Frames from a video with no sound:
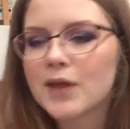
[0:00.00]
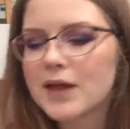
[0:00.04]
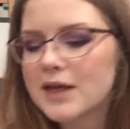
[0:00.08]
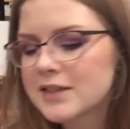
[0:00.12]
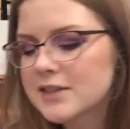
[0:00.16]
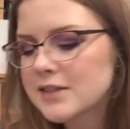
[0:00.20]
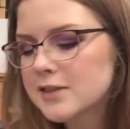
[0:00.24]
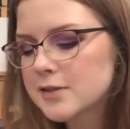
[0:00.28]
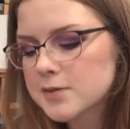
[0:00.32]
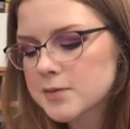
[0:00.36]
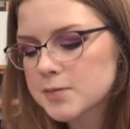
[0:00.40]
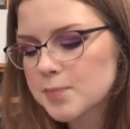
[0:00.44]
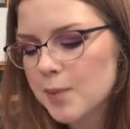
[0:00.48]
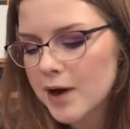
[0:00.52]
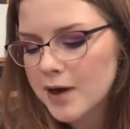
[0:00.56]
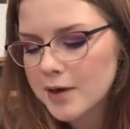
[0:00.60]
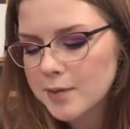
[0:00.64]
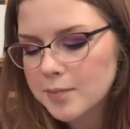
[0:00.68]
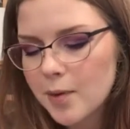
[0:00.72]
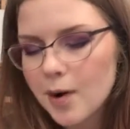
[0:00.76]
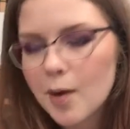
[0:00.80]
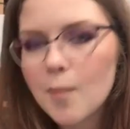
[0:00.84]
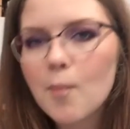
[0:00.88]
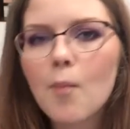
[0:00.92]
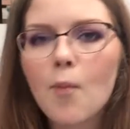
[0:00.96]
it's
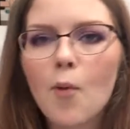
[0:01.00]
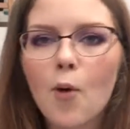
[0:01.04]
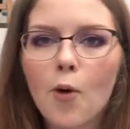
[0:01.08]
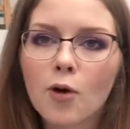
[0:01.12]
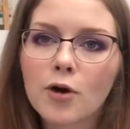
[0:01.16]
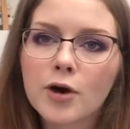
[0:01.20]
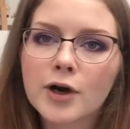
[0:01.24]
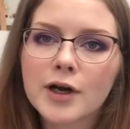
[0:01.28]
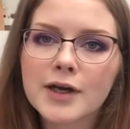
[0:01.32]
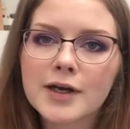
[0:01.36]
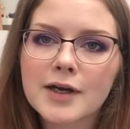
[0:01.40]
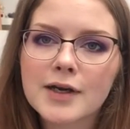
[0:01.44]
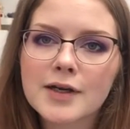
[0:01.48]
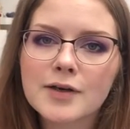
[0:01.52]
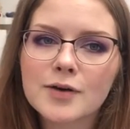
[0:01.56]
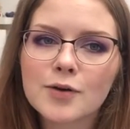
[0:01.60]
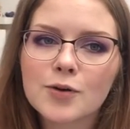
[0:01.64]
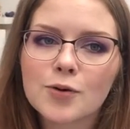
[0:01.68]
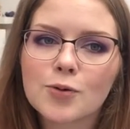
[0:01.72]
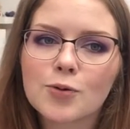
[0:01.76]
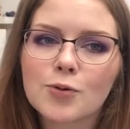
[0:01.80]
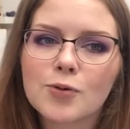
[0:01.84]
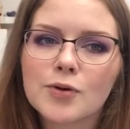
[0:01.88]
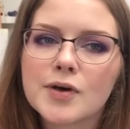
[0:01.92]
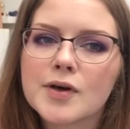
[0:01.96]
inspired by Morrigan,
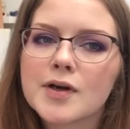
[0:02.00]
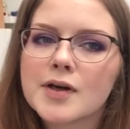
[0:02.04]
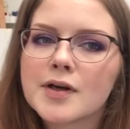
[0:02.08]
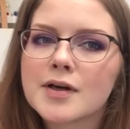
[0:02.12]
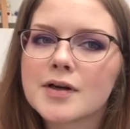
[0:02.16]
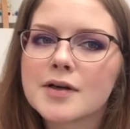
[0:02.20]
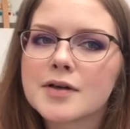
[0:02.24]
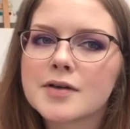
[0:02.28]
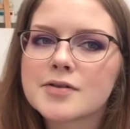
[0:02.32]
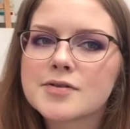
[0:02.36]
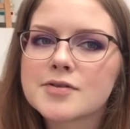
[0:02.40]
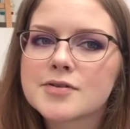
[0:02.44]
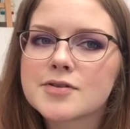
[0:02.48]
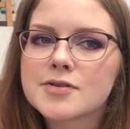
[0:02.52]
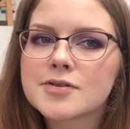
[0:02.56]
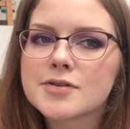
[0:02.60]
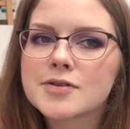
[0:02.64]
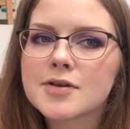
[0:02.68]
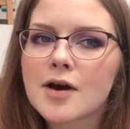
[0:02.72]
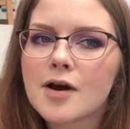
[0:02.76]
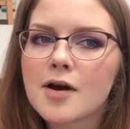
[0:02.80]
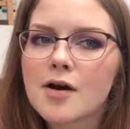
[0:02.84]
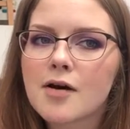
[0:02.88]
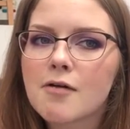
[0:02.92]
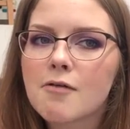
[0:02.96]
who
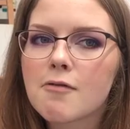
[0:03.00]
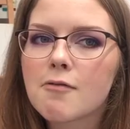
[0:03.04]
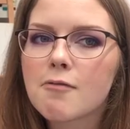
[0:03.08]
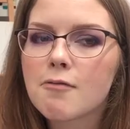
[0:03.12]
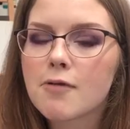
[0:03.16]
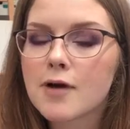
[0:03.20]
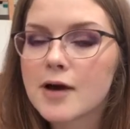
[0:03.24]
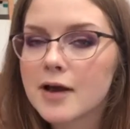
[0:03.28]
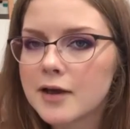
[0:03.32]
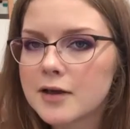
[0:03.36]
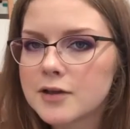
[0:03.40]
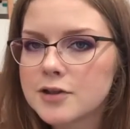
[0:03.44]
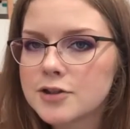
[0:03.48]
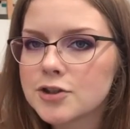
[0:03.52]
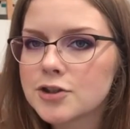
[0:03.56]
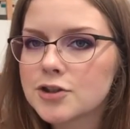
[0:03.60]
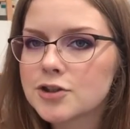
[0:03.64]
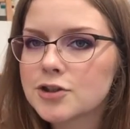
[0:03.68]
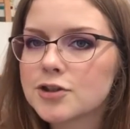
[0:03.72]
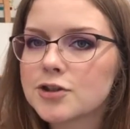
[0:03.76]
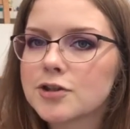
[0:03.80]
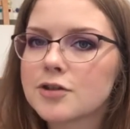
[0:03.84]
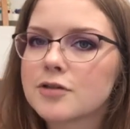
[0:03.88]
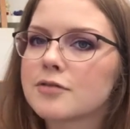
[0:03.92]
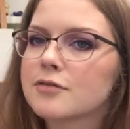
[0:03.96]
is a
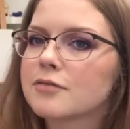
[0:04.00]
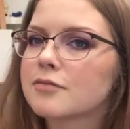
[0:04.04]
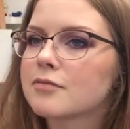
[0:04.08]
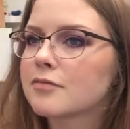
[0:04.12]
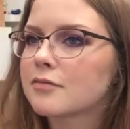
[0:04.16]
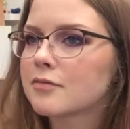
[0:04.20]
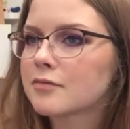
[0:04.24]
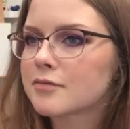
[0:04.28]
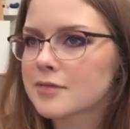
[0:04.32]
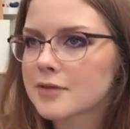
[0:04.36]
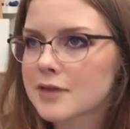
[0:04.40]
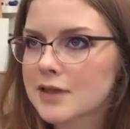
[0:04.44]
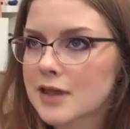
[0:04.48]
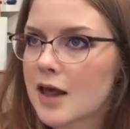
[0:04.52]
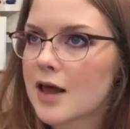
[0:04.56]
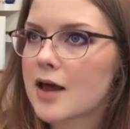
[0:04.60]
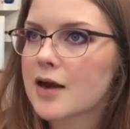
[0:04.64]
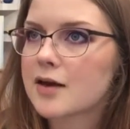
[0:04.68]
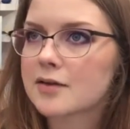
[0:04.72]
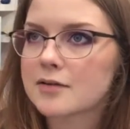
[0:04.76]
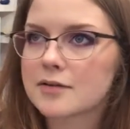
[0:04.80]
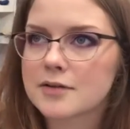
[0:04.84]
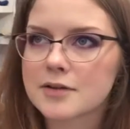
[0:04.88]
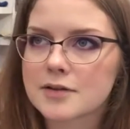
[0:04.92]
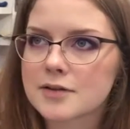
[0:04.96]
witch
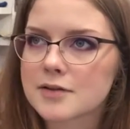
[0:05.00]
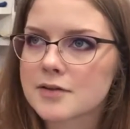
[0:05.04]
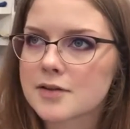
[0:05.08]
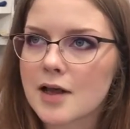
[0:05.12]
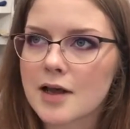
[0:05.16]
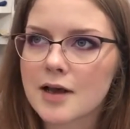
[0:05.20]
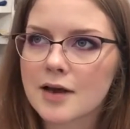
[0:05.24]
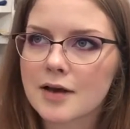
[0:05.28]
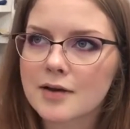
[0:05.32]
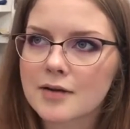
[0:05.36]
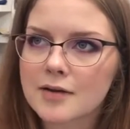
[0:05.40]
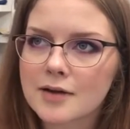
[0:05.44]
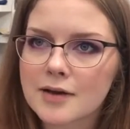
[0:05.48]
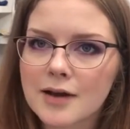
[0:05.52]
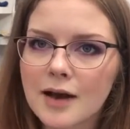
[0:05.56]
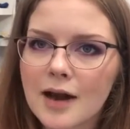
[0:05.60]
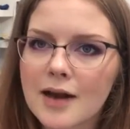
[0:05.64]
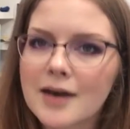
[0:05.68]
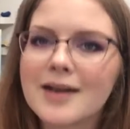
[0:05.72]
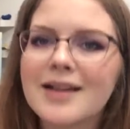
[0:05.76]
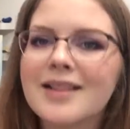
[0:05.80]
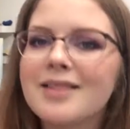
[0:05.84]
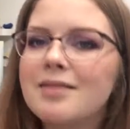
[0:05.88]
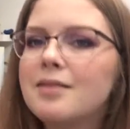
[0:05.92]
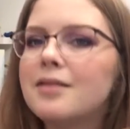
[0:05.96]
that is like
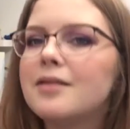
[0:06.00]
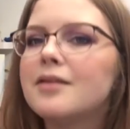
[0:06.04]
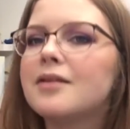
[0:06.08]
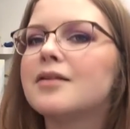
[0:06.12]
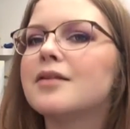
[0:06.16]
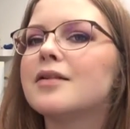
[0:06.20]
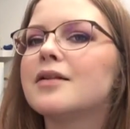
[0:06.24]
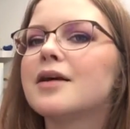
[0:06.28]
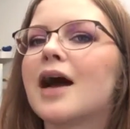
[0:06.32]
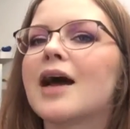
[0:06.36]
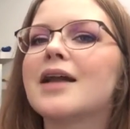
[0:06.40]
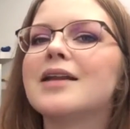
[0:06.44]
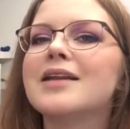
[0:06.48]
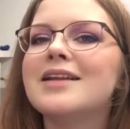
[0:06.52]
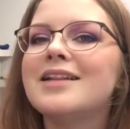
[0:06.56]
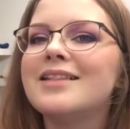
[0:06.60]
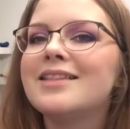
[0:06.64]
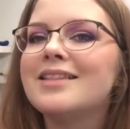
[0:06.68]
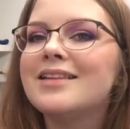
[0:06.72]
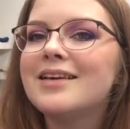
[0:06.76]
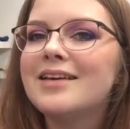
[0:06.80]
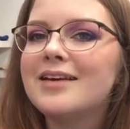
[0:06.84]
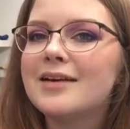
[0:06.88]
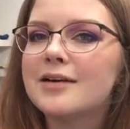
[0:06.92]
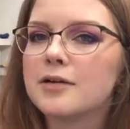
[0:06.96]
an
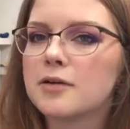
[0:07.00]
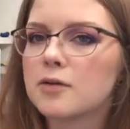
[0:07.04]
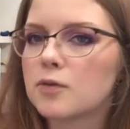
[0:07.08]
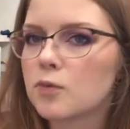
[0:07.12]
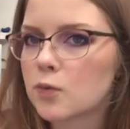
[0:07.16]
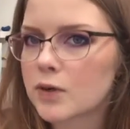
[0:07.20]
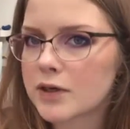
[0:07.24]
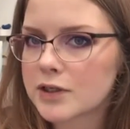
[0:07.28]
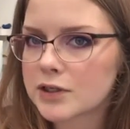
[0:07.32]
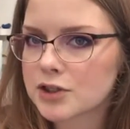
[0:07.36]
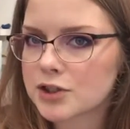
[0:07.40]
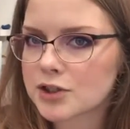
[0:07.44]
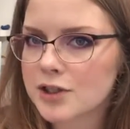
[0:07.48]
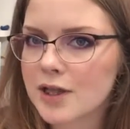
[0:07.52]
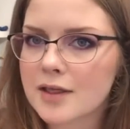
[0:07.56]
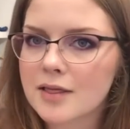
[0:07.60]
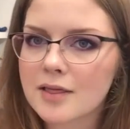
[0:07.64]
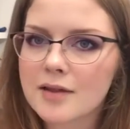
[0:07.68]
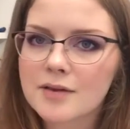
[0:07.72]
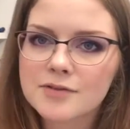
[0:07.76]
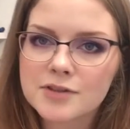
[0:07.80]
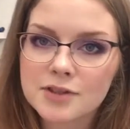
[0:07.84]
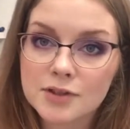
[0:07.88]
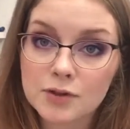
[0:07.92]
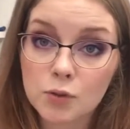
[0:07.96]
illegal witch that
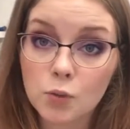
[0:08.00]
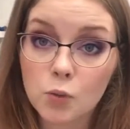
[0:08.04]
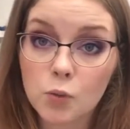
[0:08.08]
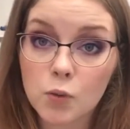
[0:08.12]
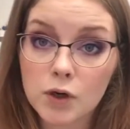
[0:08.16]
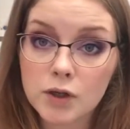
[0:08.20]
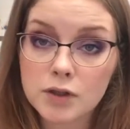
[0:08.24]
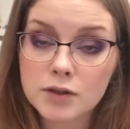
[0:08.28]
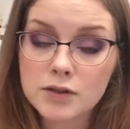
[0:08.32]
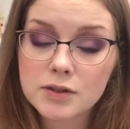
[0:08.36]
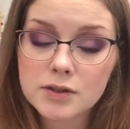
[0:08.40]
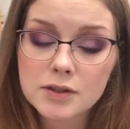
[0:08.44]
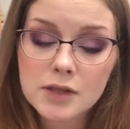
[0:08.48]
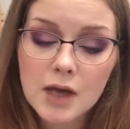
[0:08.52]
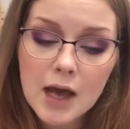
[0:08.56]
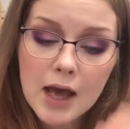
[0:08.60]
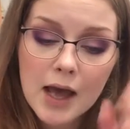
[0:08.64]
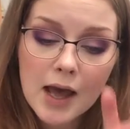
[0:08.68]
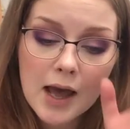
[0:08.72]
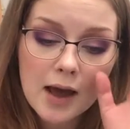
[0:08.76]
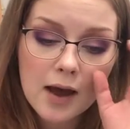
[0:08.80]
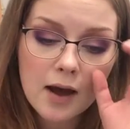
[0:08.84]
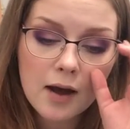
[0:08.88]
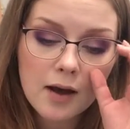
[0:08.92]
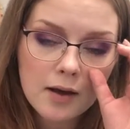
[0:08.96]
lives in the woods,
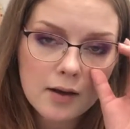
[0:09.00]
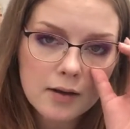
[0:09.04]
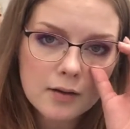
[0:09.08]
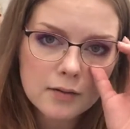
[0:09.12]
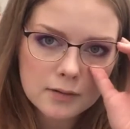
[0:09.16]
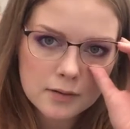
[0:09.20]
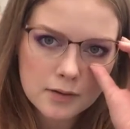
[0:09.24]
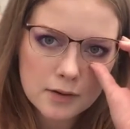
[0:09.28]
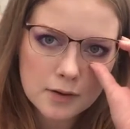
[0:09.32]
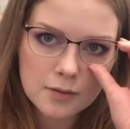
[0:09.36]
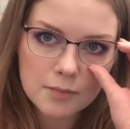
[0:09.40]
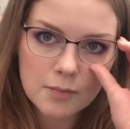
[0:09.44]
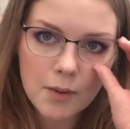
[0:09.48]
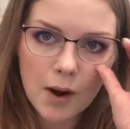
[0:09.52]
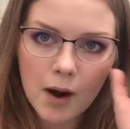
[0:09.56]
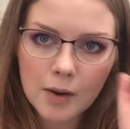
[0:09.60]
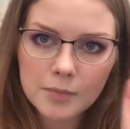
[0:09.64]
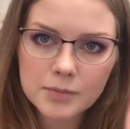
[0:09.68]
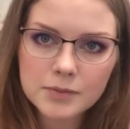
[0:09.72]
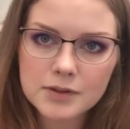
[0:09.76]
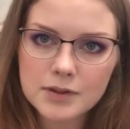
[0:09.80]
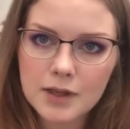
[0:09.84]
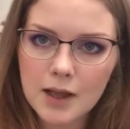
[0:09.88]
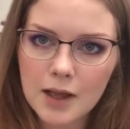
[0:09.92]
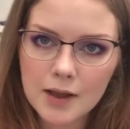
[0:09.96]
and her
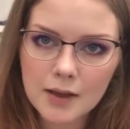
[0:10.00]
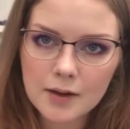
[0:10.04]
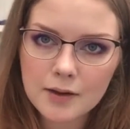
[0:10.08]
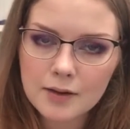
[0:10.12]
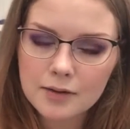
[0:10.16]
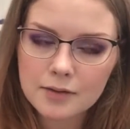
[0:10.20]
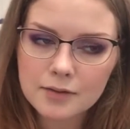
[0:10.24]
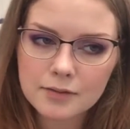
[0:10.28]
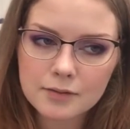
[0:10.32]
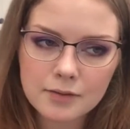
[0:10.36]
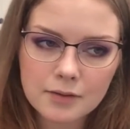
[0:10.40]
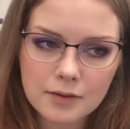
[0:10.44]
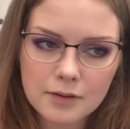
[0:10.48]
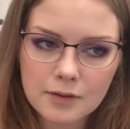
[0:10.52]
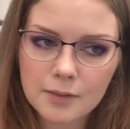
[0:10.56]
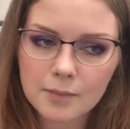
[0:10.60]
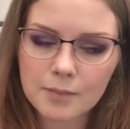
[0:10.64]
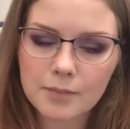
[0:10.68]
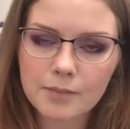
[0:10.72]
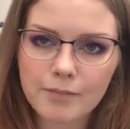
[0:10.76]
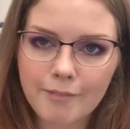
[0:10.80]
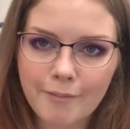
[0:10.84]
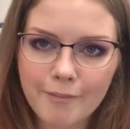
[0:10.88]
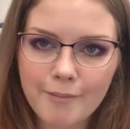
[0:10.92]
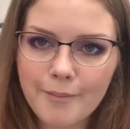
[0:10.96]
mom's like the
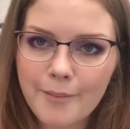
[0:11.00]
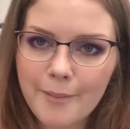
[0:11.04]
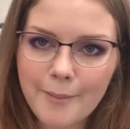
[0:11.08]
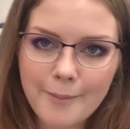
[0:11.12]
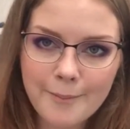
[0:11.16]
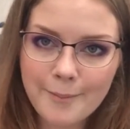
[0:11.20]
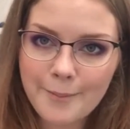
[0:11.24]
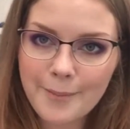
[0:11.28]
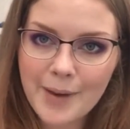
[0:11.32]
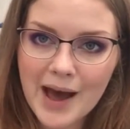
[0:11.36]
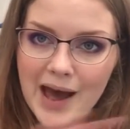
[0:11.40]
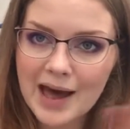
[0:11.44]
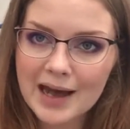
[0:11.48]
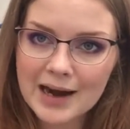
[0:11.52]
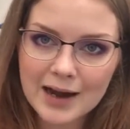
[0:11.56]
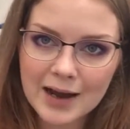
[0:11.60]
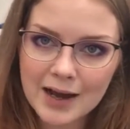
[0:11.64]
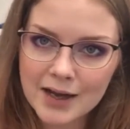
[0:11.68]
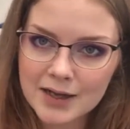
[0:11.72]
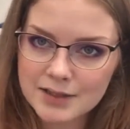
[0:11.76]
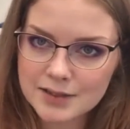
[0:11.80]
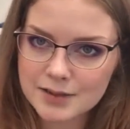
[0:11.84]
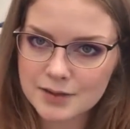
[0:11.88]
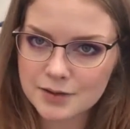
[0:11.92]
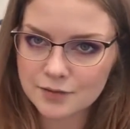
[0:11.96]

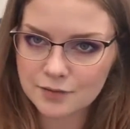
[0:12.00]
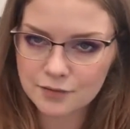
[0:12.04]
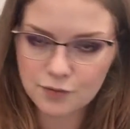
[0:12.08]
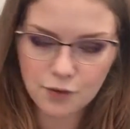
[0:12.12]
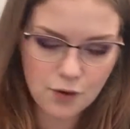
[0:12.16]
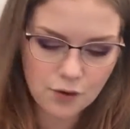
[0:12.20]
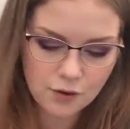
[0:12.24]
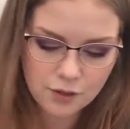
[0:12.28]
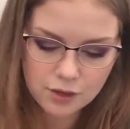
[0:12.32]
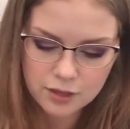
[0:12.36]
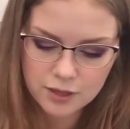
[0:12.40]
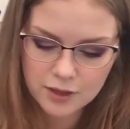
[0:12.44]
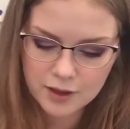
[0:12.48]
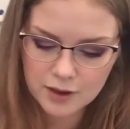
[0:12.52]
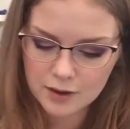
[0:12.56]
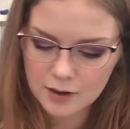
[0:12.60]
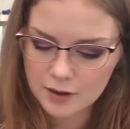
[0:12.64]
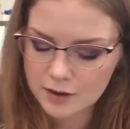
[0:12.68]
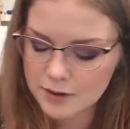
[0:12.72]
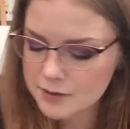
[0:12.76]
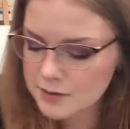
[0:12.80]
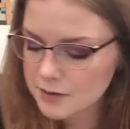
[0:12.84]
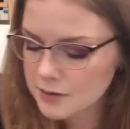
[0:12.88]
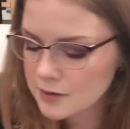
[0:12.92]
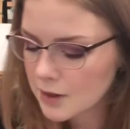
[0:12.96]
badass of all
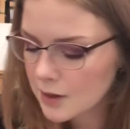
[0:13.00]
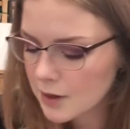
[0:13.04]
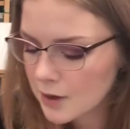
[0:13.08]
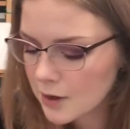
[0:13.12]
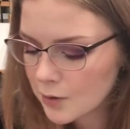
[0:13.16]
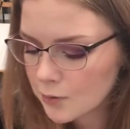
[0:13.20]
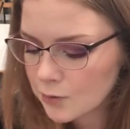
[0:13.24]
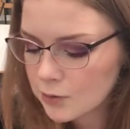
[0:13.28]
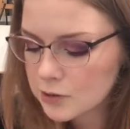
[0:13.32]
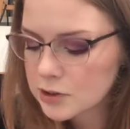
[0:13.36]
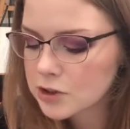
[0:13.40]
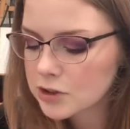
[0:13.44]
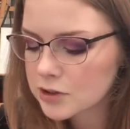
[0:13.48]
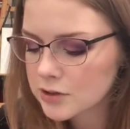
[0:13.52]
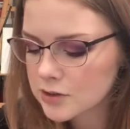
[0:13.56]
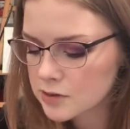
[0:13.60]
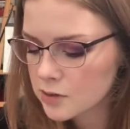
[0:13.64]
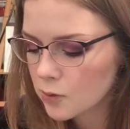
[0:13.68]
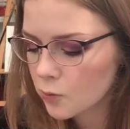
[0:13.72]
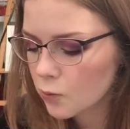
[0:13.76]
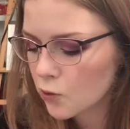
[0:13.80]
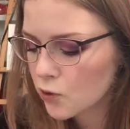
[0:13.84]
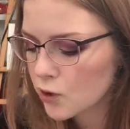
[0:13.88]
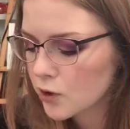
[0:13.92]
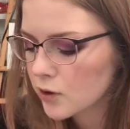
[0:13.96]
thetas, which is
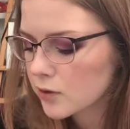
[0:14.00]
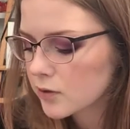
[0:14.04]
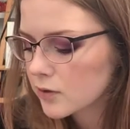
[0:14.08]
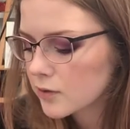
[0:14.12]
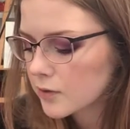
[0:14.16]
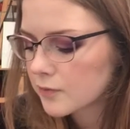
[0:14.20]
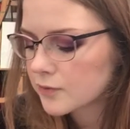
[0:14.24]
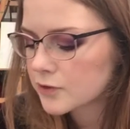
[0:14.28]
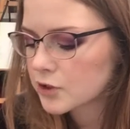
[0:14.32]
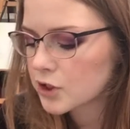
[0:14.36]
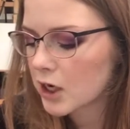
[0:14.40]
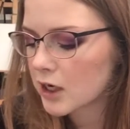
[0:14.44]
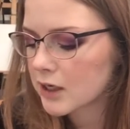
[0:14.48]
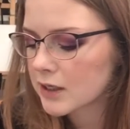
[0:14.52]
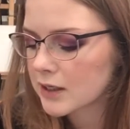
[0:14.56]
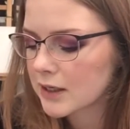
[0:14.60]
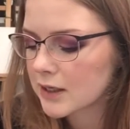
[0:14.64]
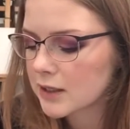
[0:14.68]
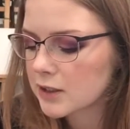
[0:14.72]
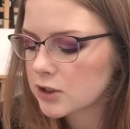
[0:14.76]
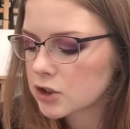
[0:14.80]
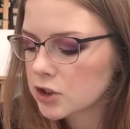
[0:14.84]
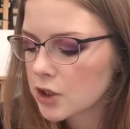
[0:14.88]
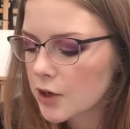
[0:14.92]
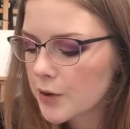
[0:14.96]
the world of Dragon
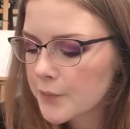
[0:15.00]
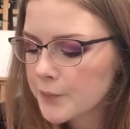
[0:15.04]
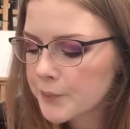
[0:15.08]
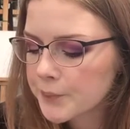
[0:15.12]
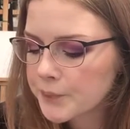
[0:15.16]
Age.